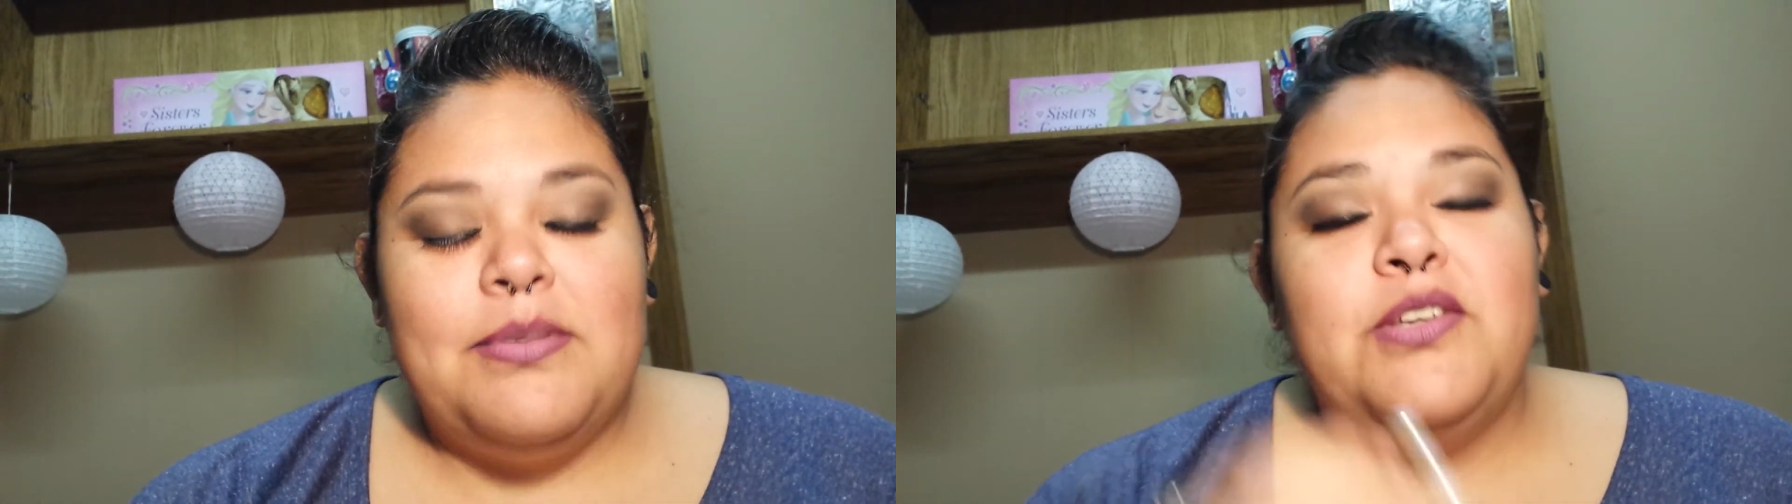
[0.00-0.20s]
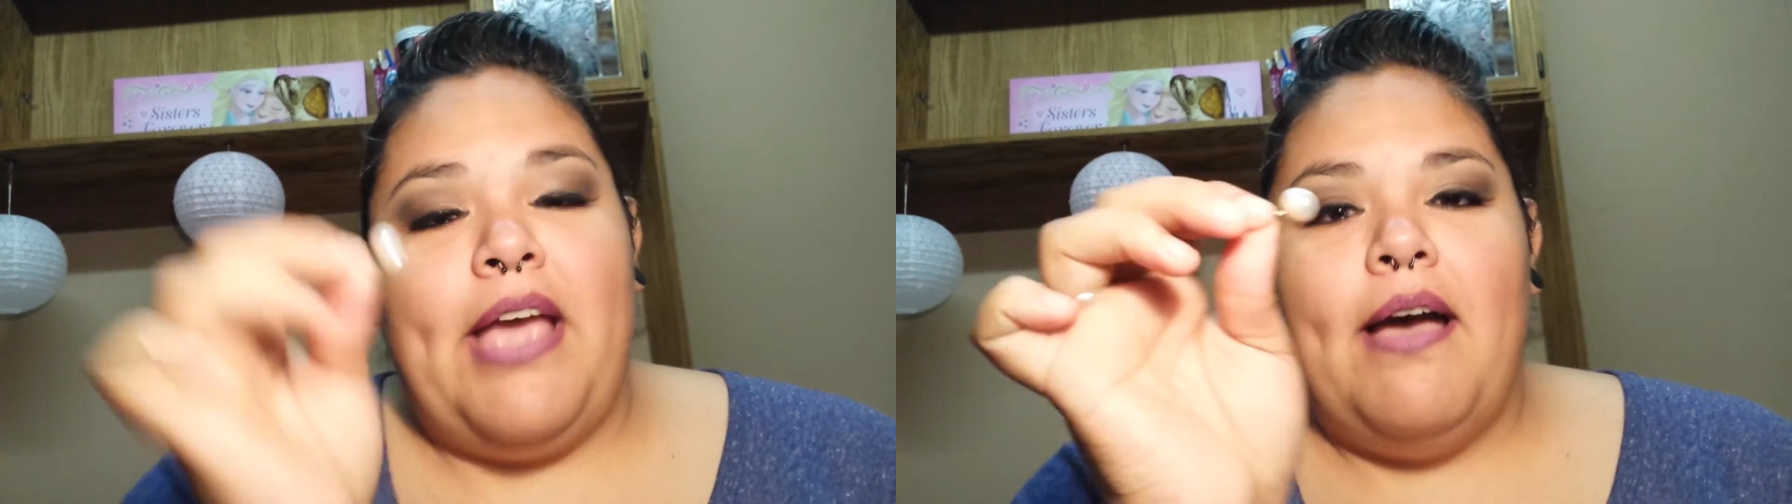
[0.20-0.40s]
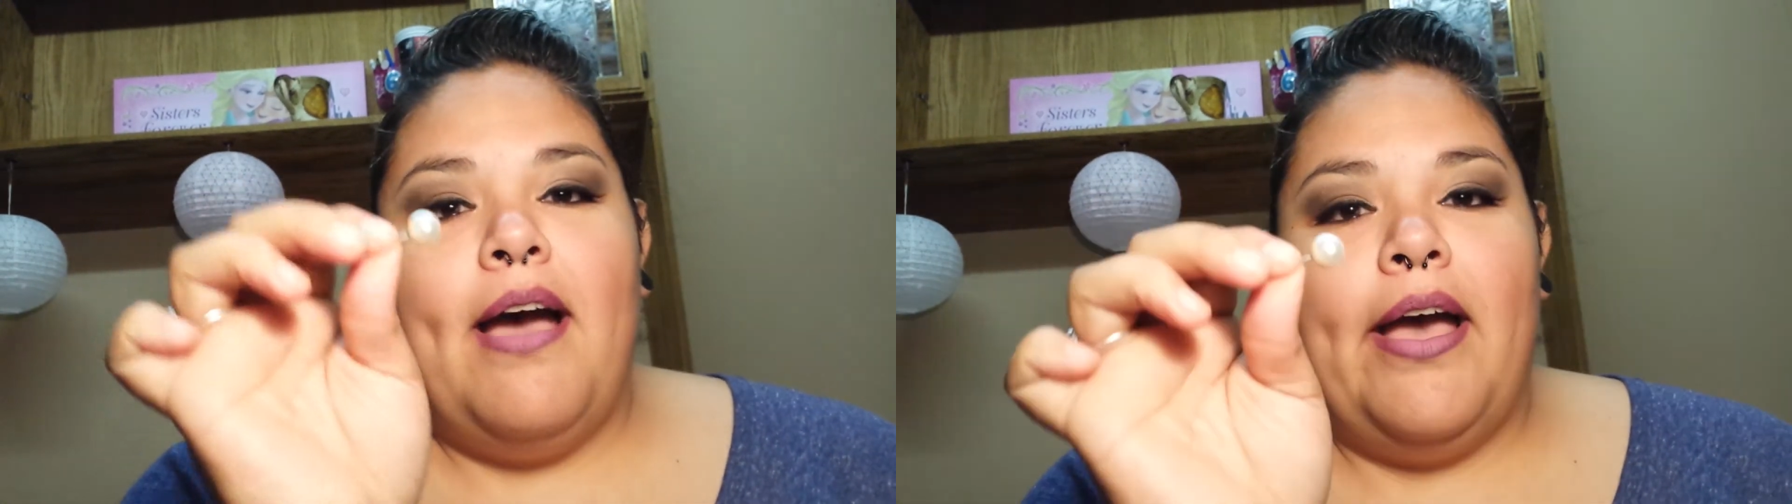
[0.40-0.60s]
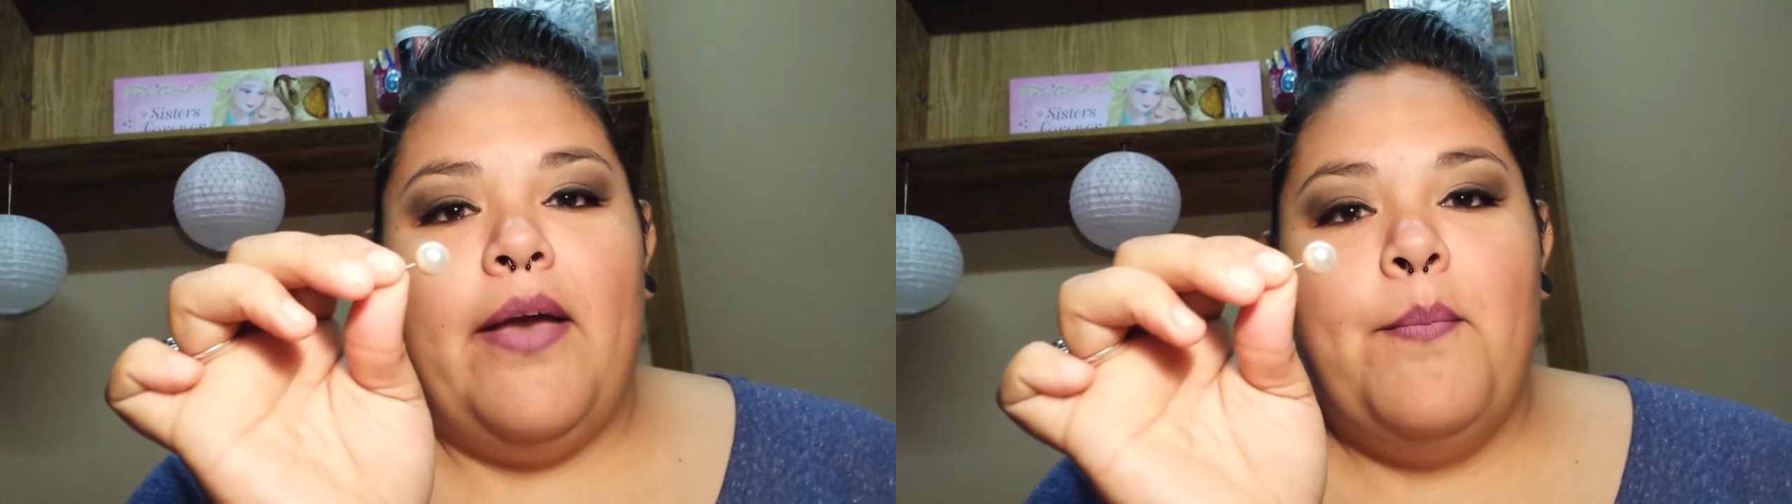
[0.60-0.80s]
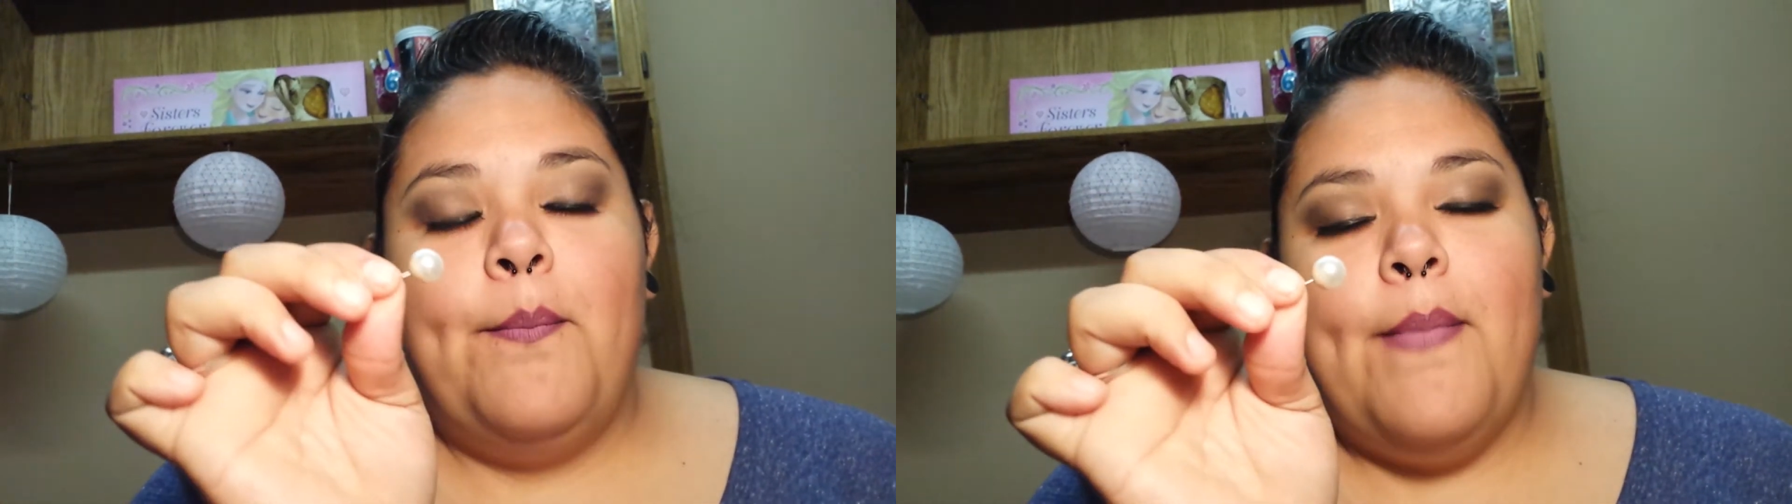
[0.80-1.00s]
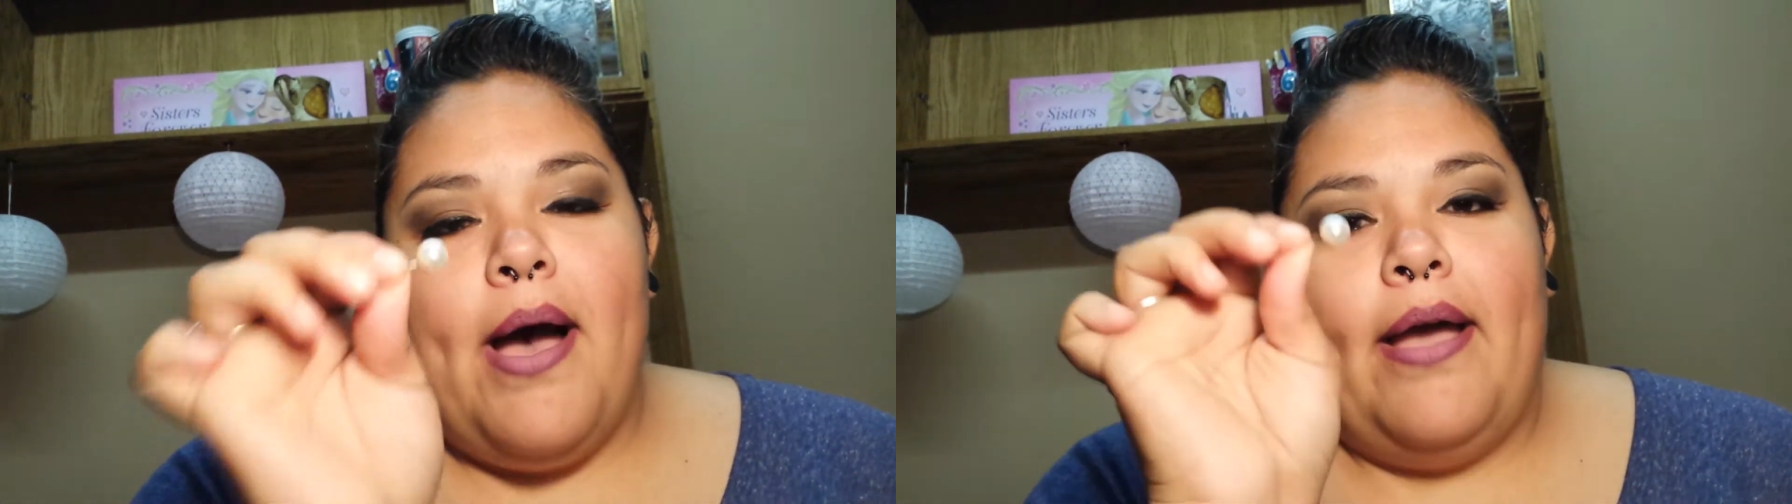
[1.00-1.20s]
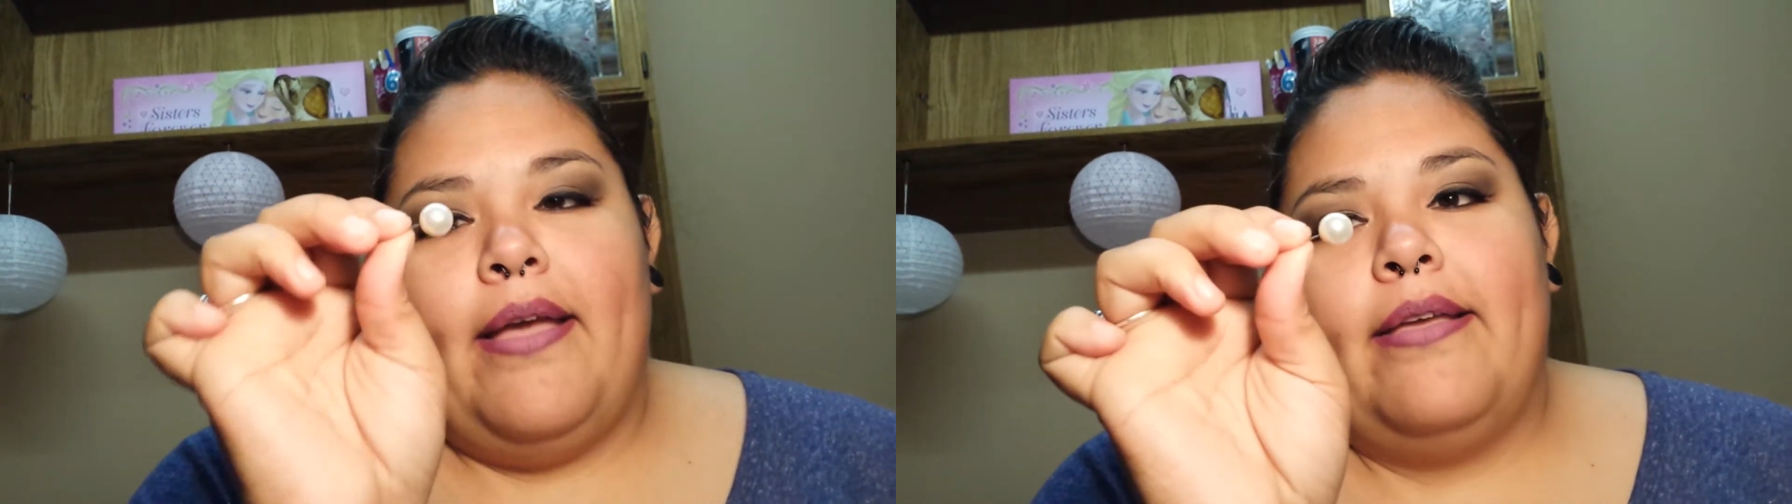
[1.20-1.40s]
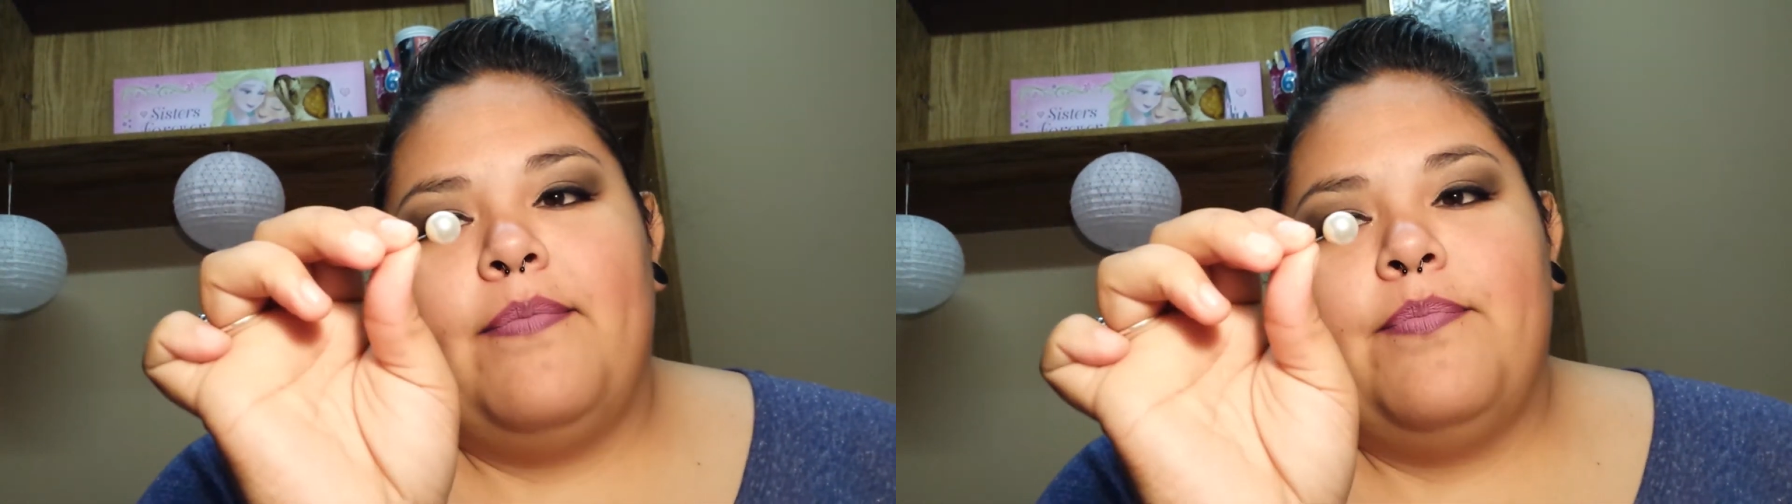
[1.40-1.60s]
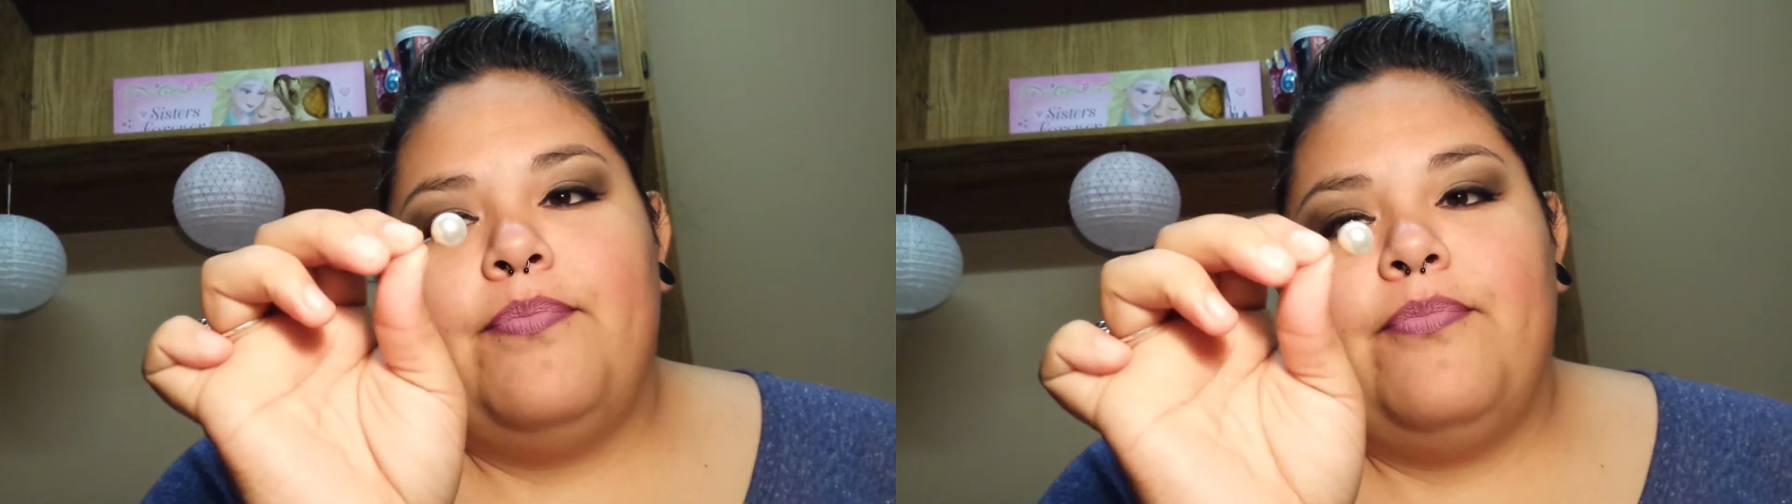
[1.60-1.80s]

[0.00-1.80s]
so yeah, I